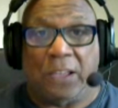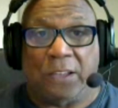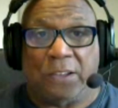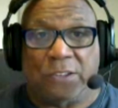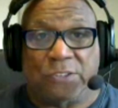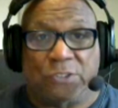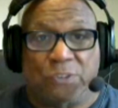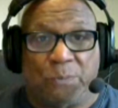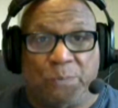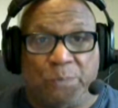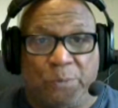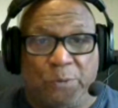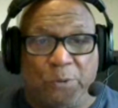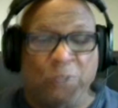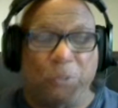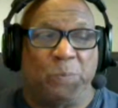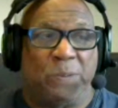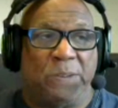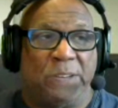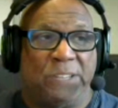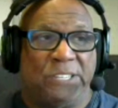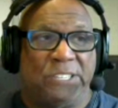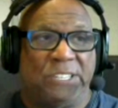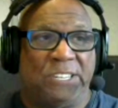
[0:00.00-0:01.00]
so both
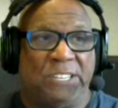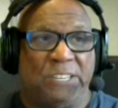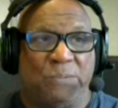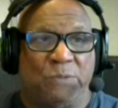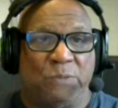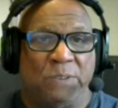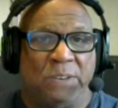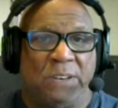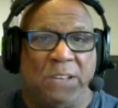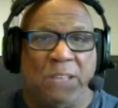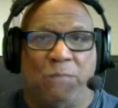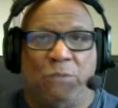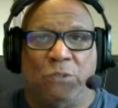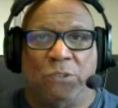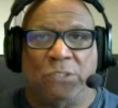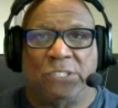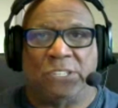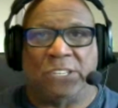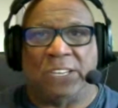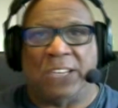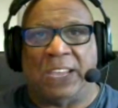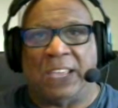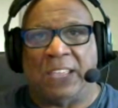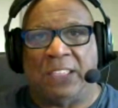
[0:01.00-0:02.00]
PCs would network
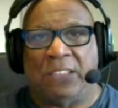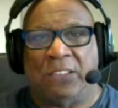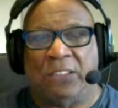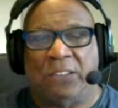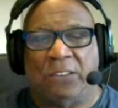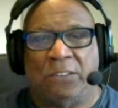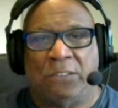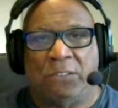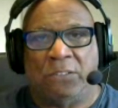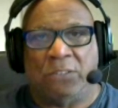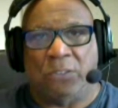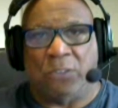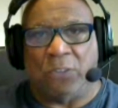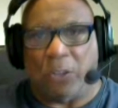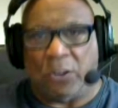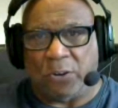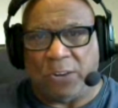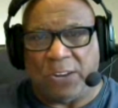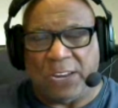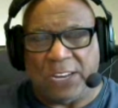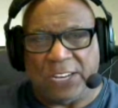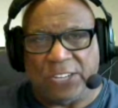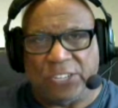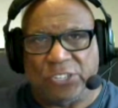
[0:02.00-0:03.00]
together, not
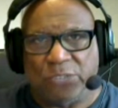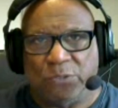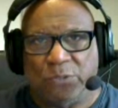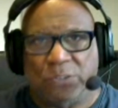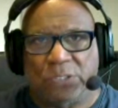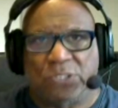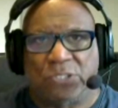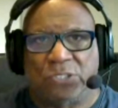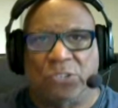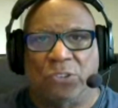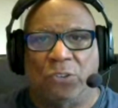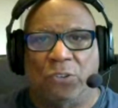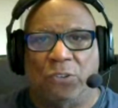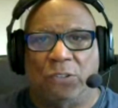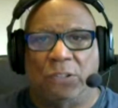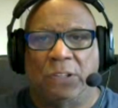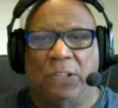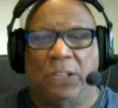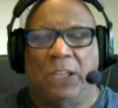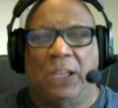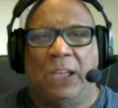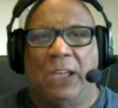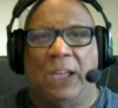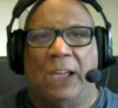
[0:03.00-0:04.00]
an issue at all.
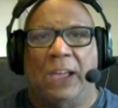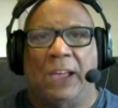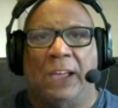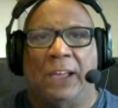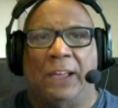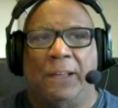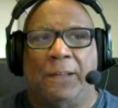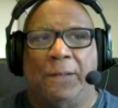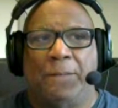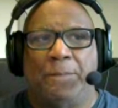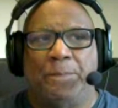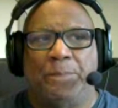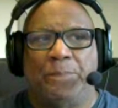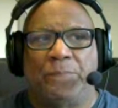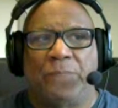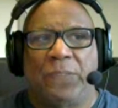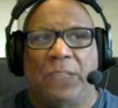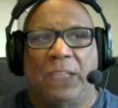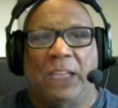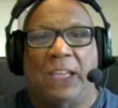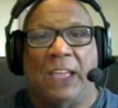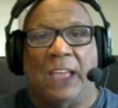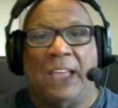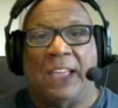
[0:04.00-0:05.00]

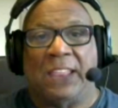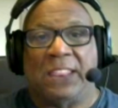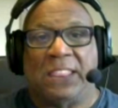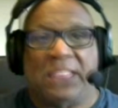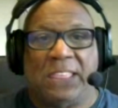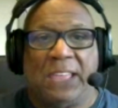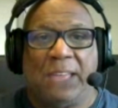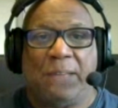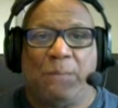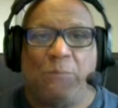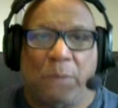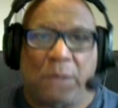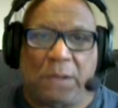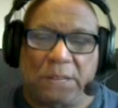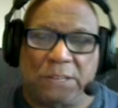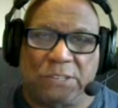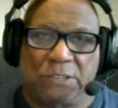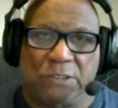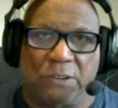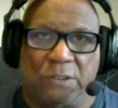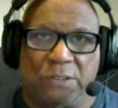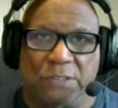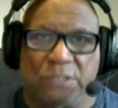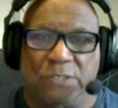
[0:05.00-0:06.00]
I then
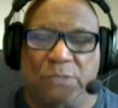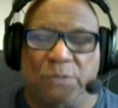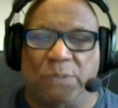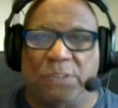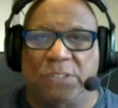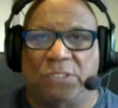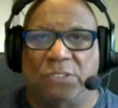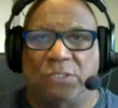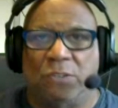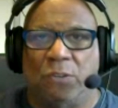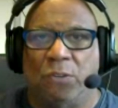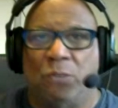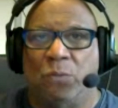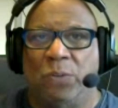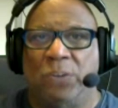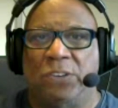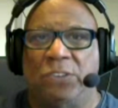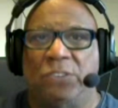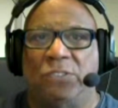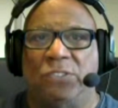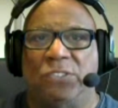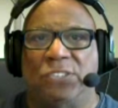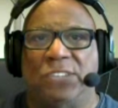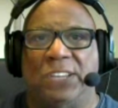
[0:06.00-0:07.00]
went on to install
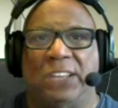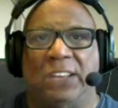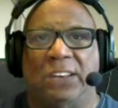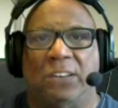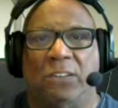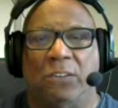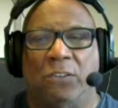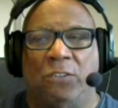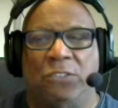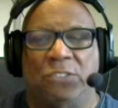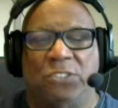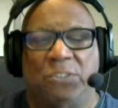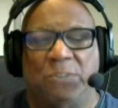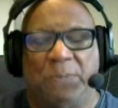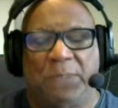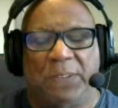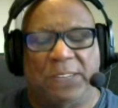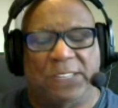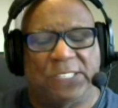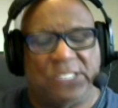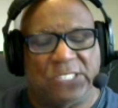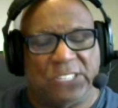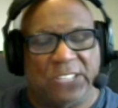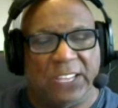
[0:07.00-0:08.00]
Windows 10 onto
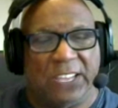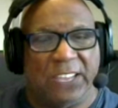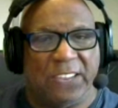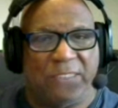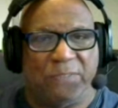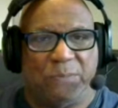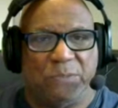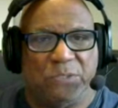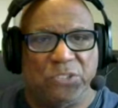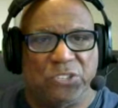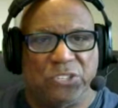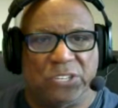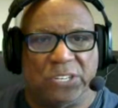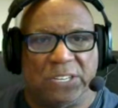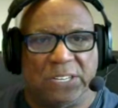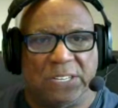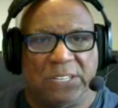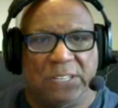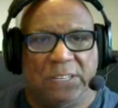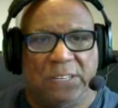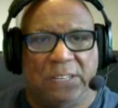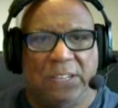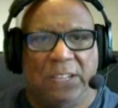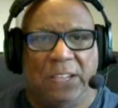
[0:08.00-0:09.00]
my slave
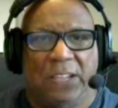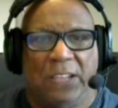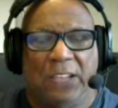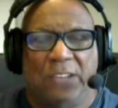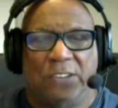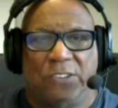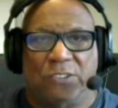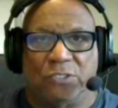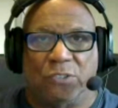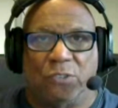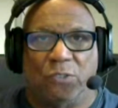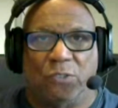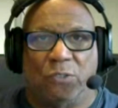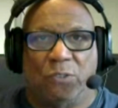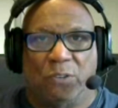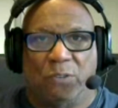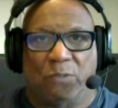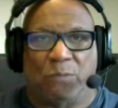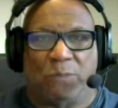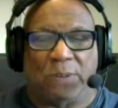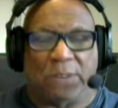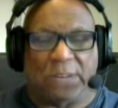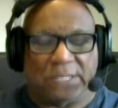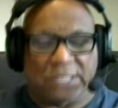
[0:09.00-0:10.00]
machine. So
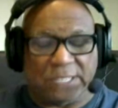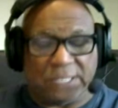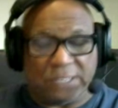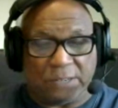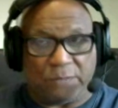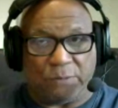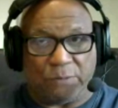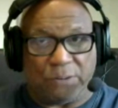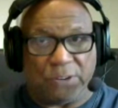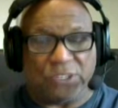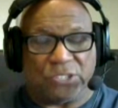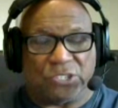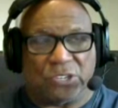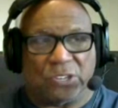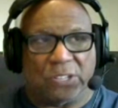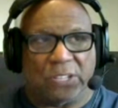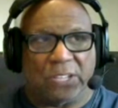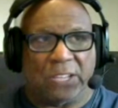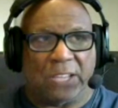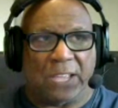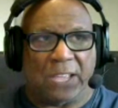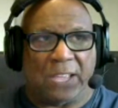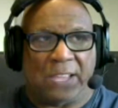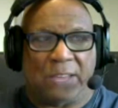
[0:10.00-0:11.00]
when I did it
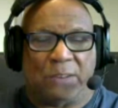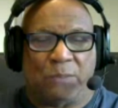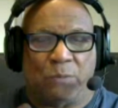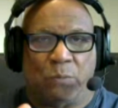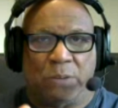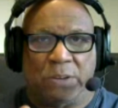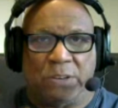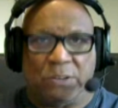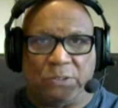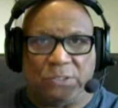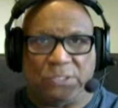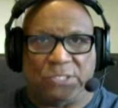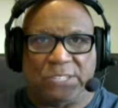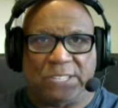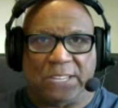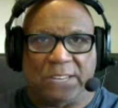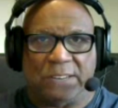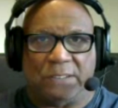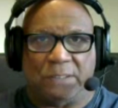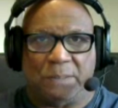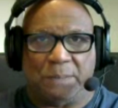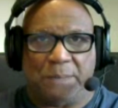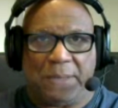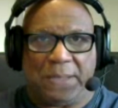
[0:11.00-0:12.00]
originally, I had Windows 10
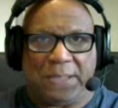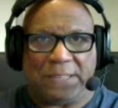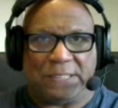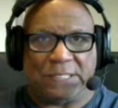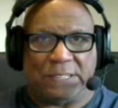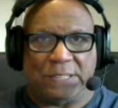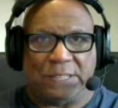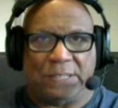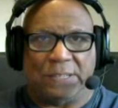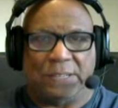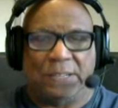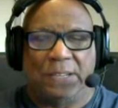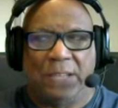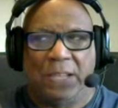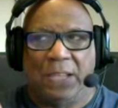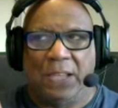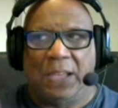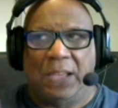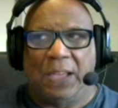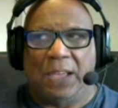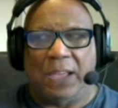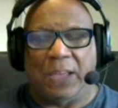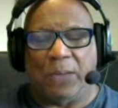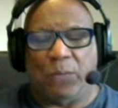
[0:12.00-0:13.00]
on the master
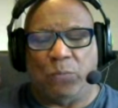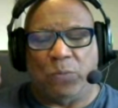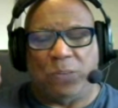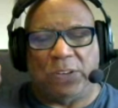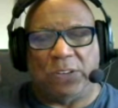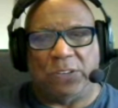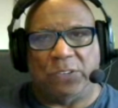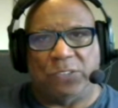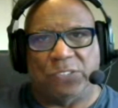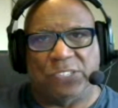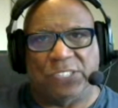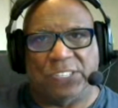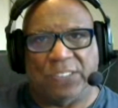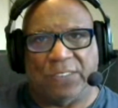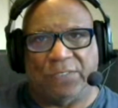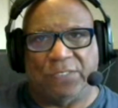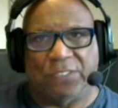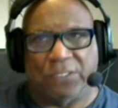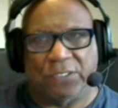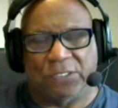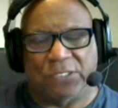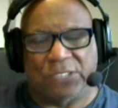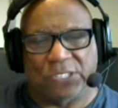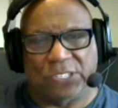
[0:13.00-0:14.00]
and Windows 7
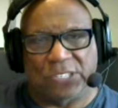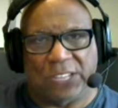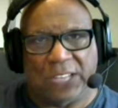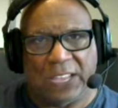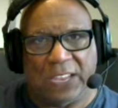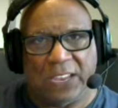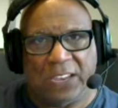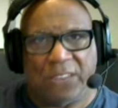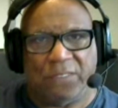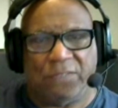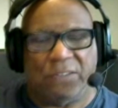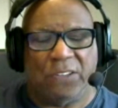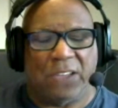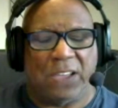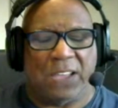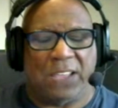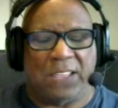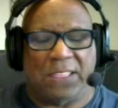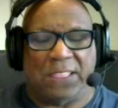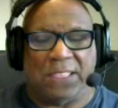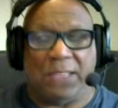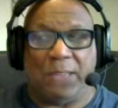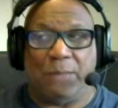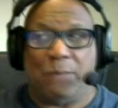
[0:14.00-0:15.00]
on the slave. I
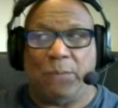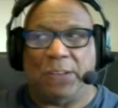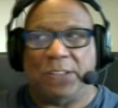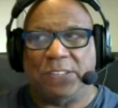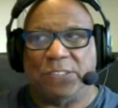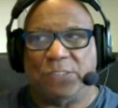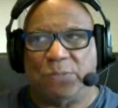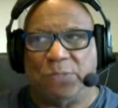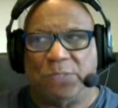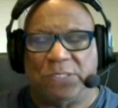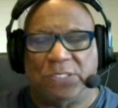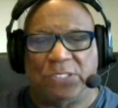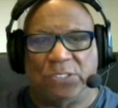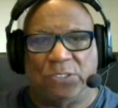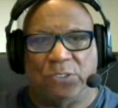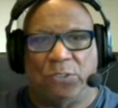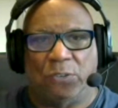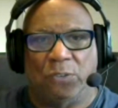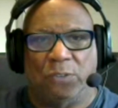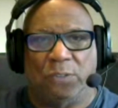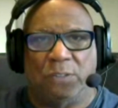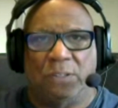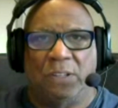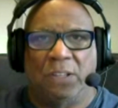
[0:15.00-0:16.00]
then went to
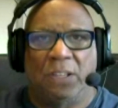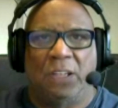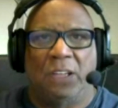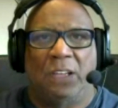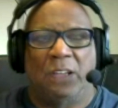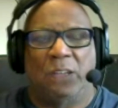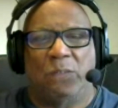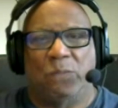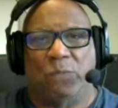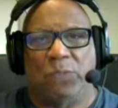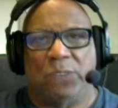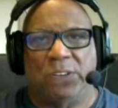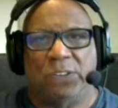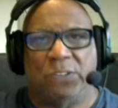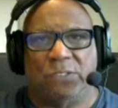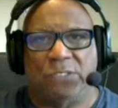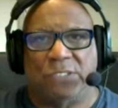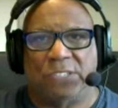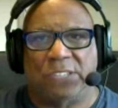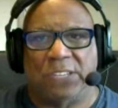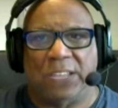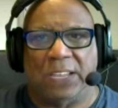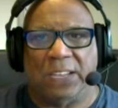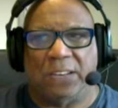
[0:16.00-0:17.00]
install
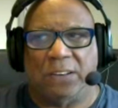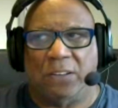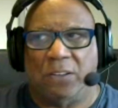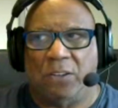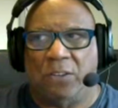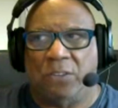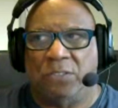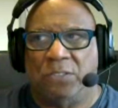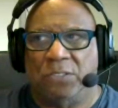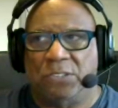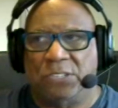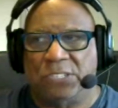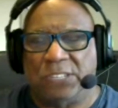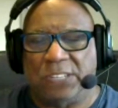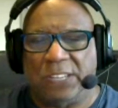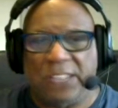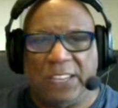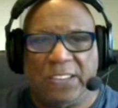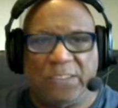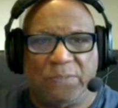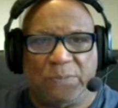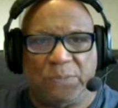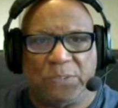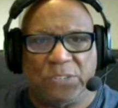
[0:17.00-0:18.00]
Windows 10 on the
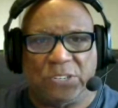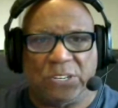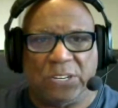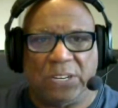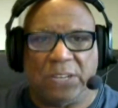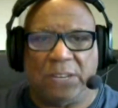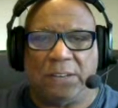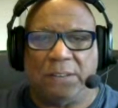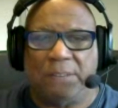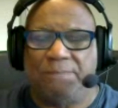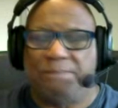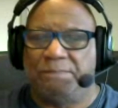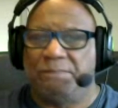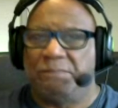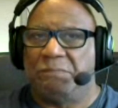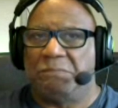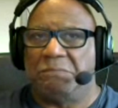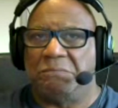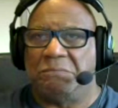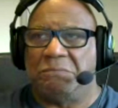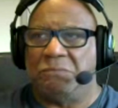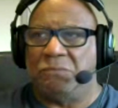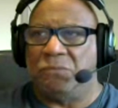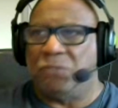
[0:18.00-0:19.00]
slave machine,
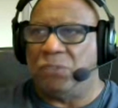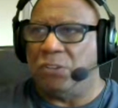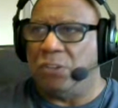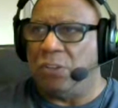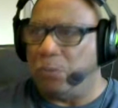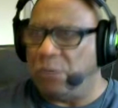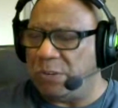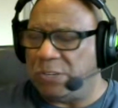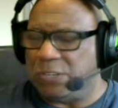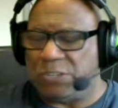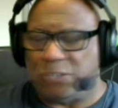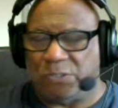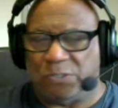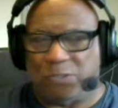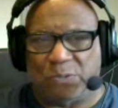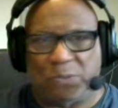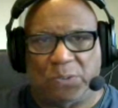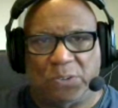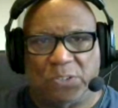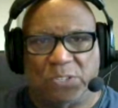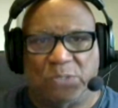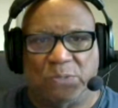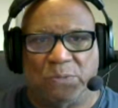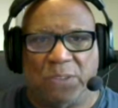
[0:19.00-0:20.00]
no issues
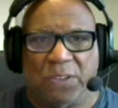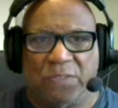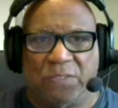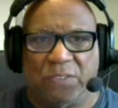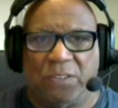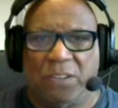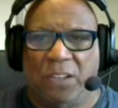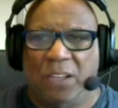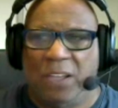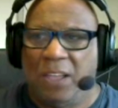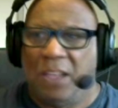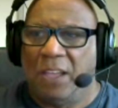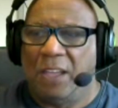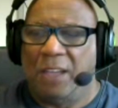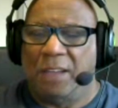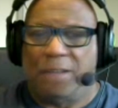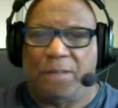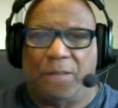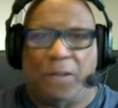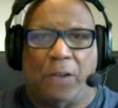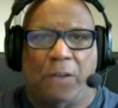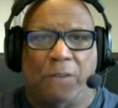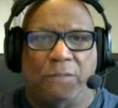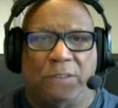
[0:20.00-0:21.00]
whatsoever.
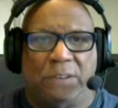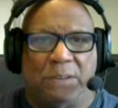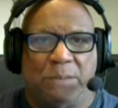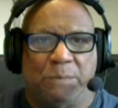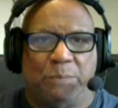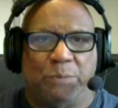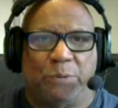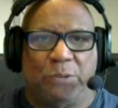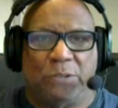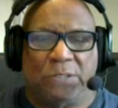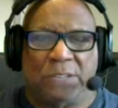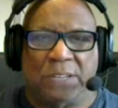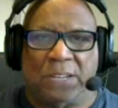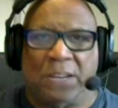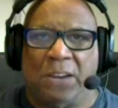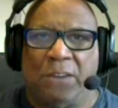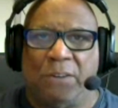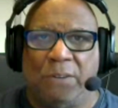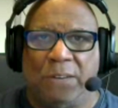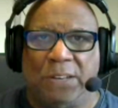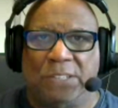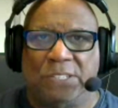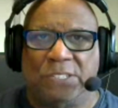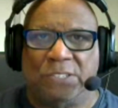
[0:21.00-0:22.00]
Found input
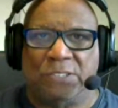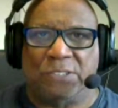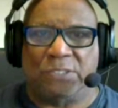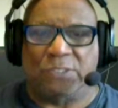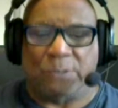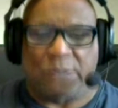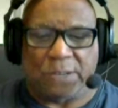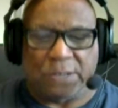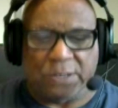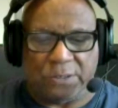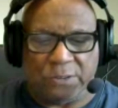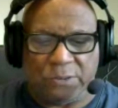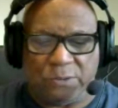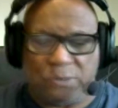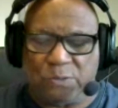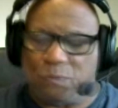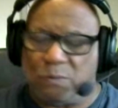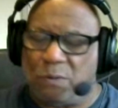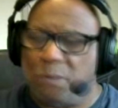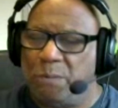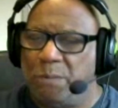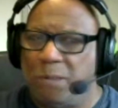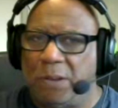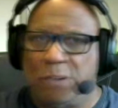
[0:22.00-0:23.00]
directors so I can use
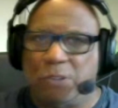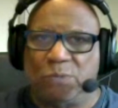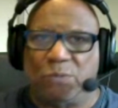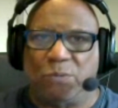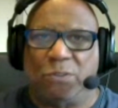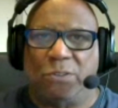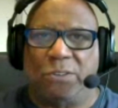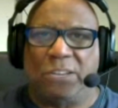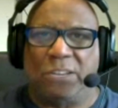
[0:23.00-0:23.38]
one mouse, one